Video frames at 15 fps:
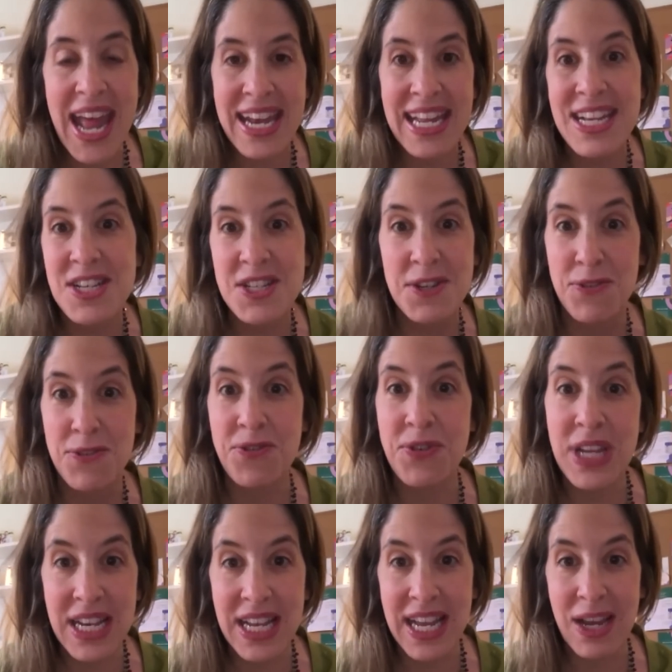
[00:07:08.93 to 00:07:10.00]
and into
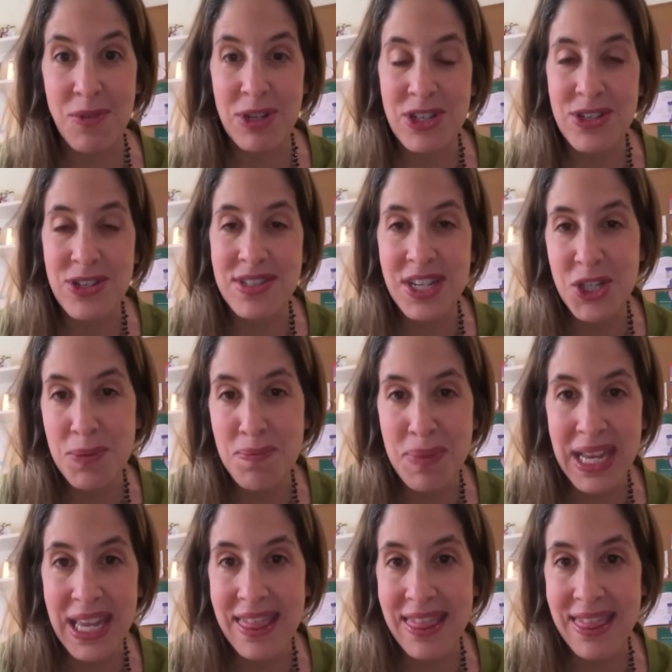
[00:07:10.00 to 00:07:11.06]
feeding, which is such a
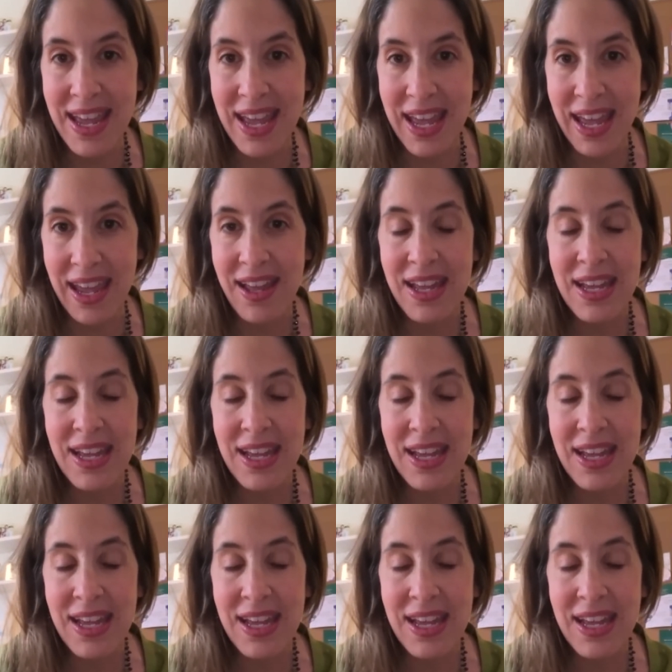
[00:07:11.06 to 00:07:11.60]
big thing.